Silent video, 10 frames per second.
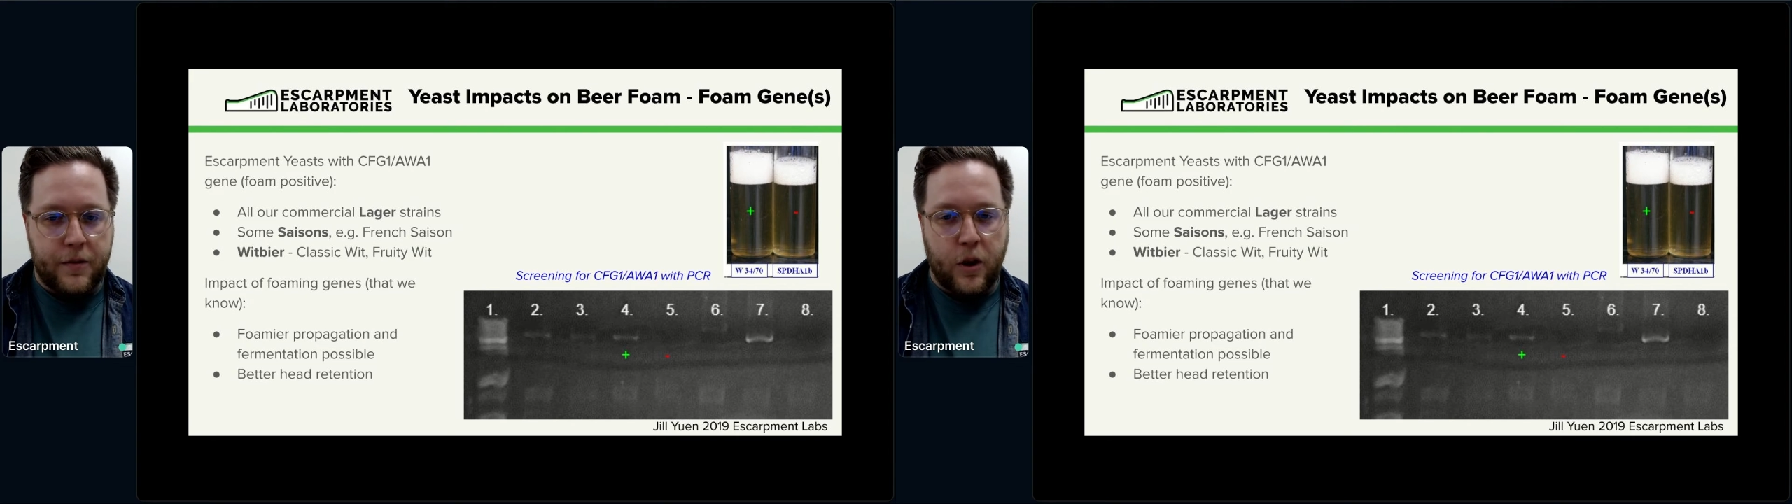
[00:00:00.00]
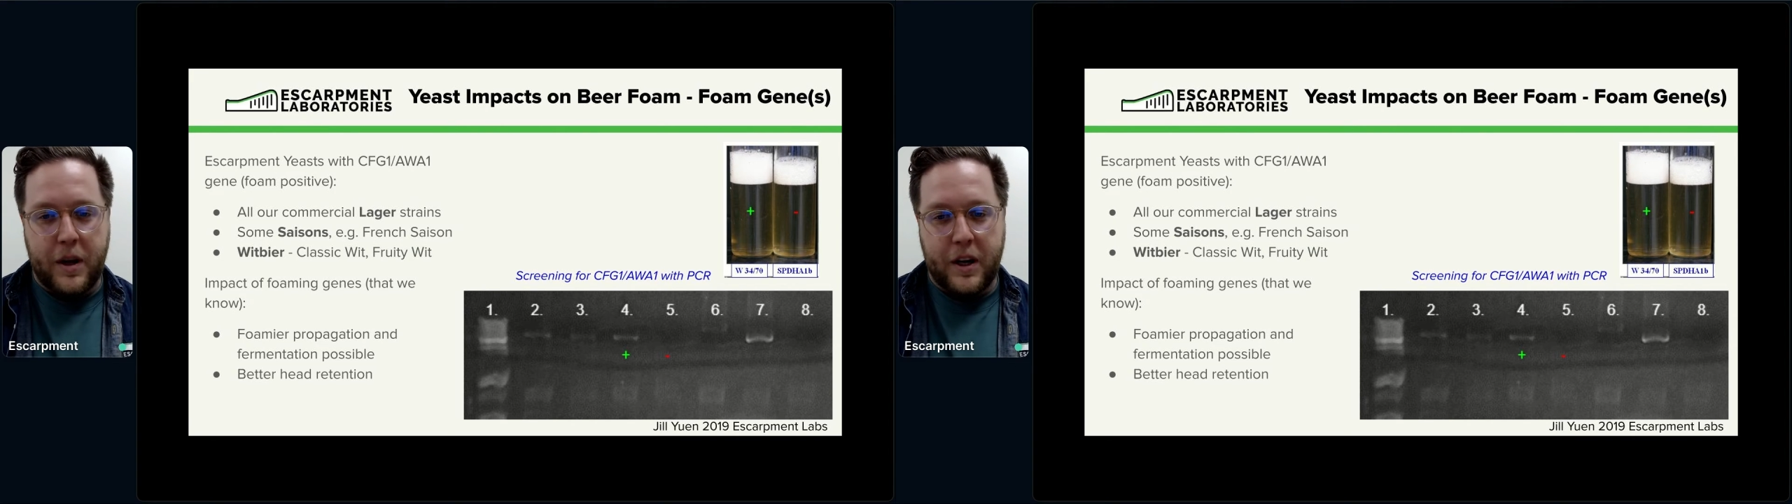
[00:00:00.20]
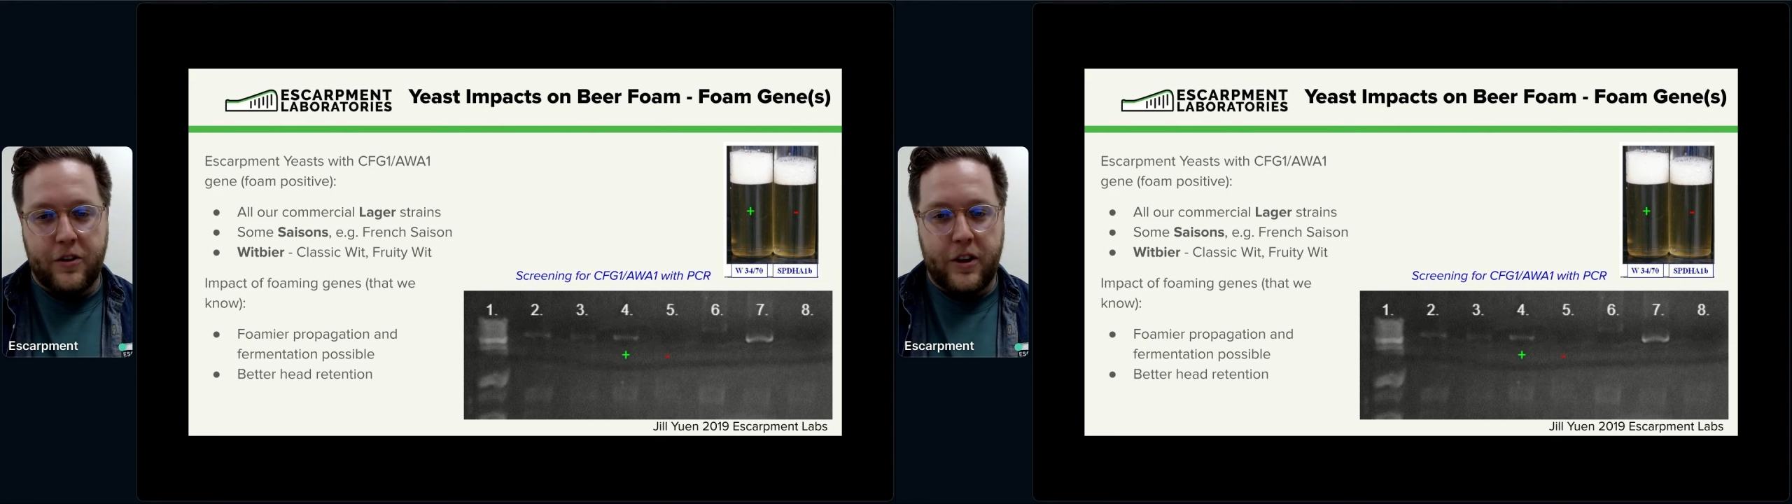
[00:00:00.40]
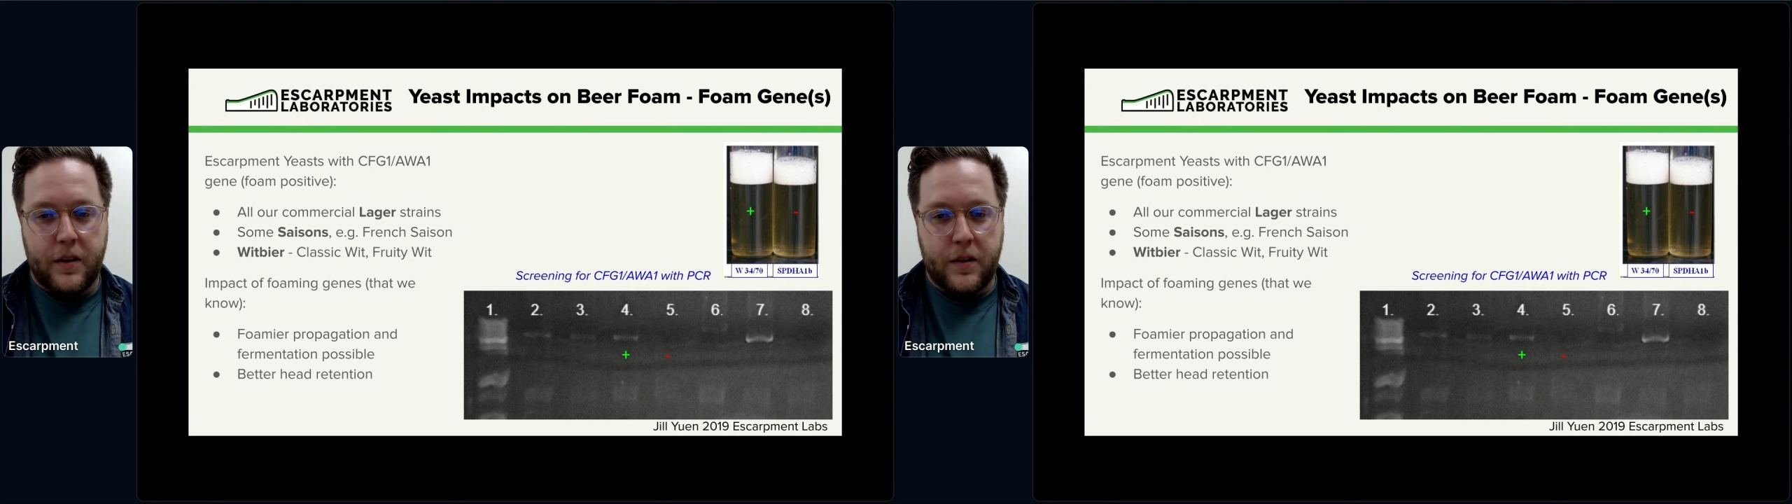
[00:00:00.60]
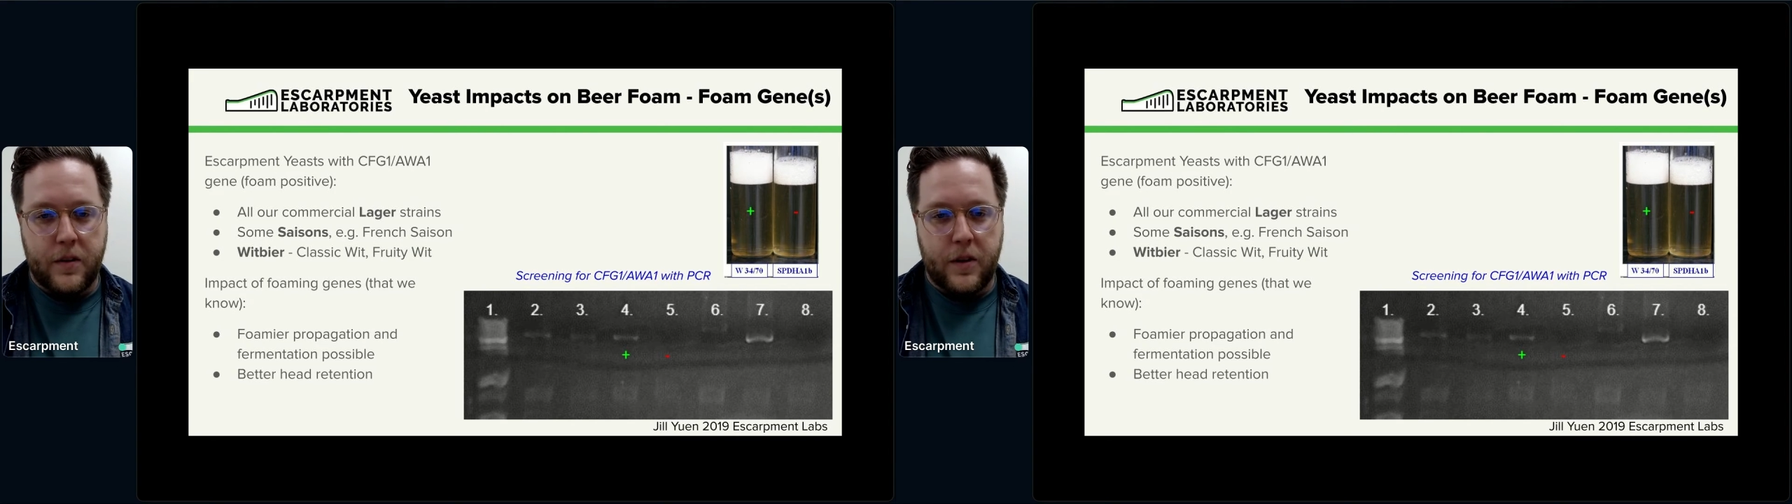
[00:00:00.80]
foaming
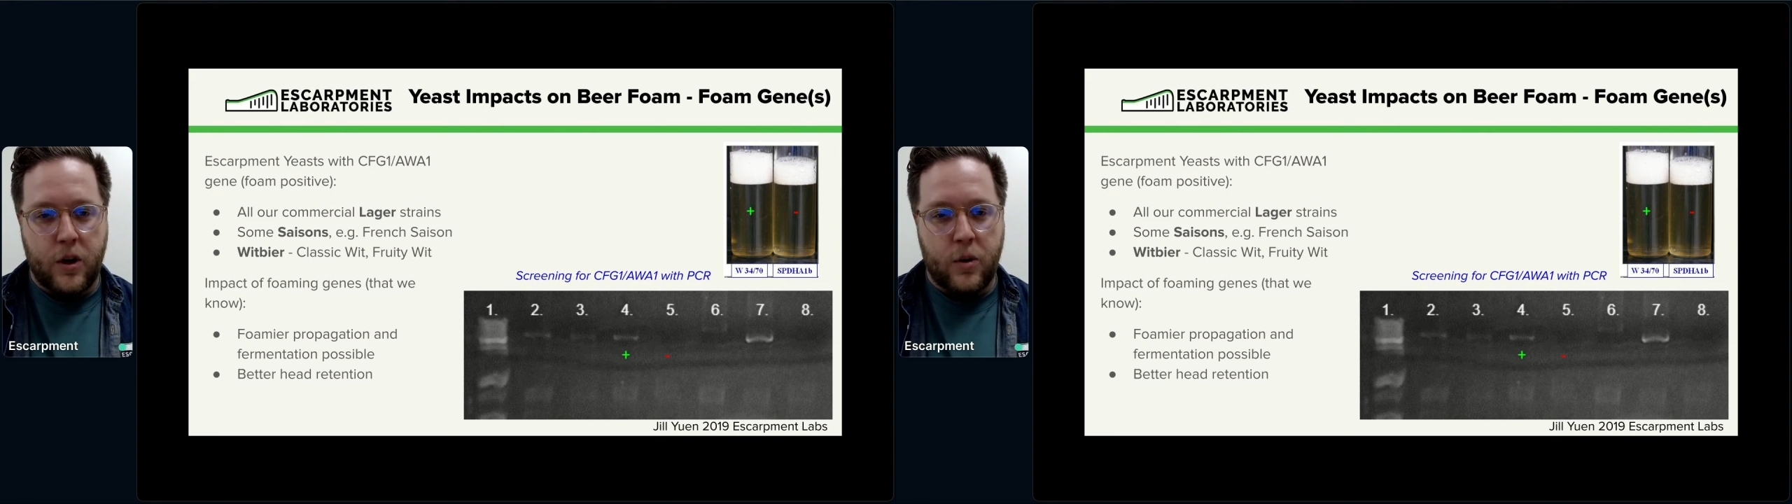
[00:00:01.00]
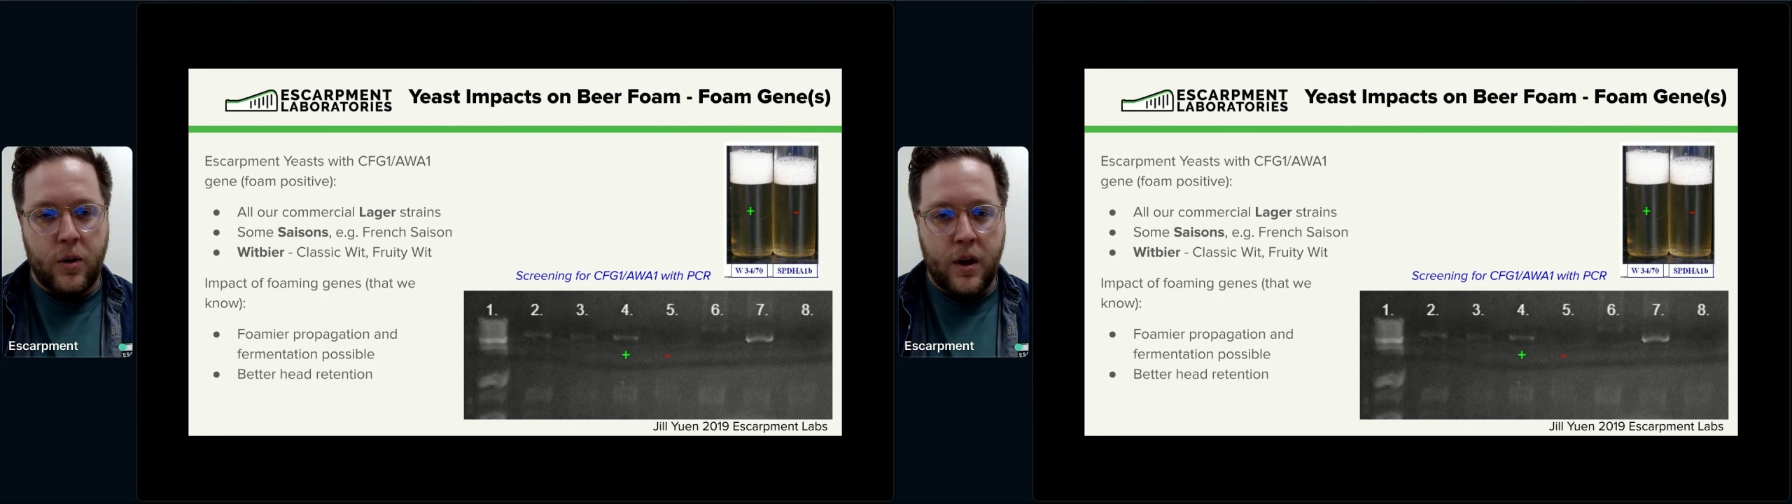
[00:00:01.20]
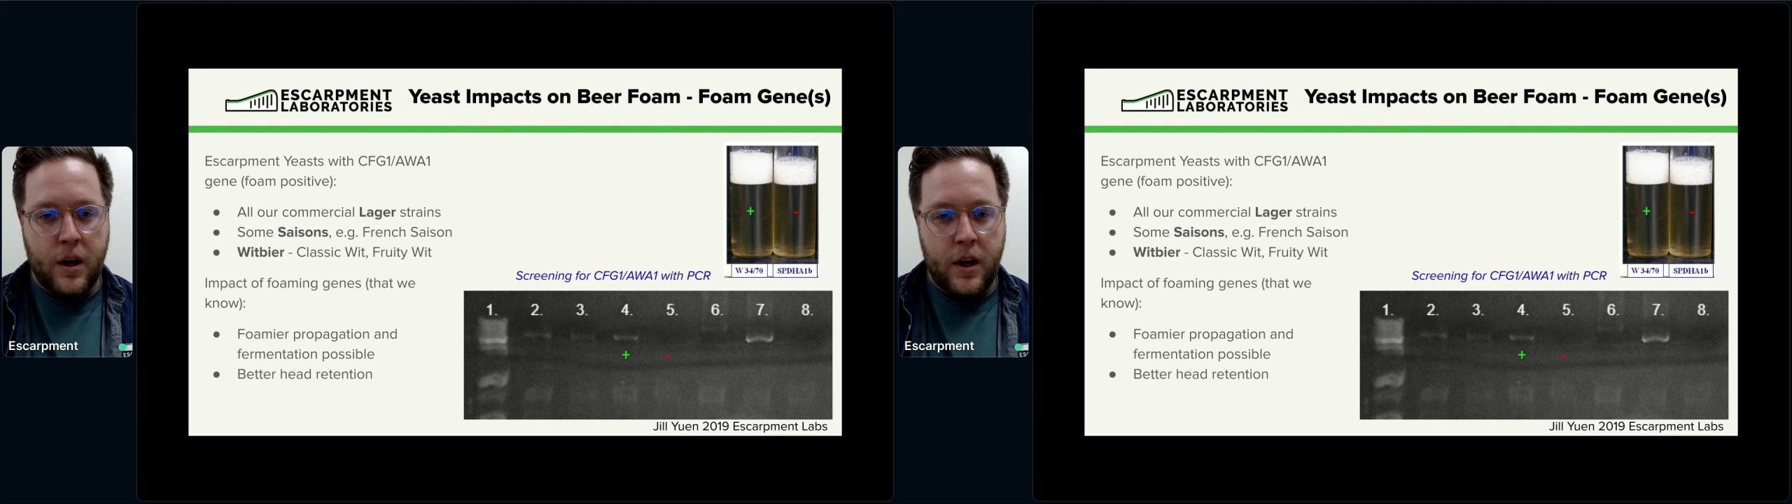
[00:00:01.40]
genes. So